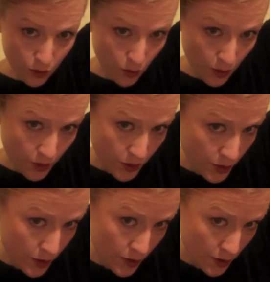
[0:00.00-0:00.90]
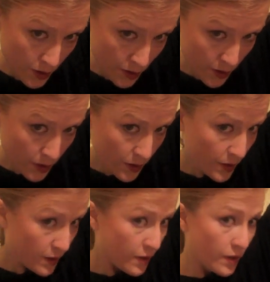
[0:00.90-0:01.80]
want
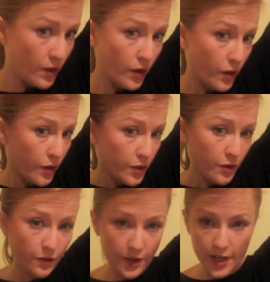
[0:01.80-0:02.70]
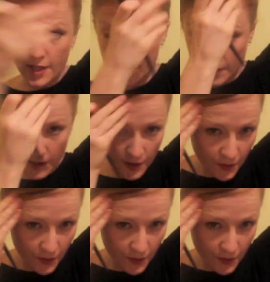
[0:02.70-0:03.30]
on your face.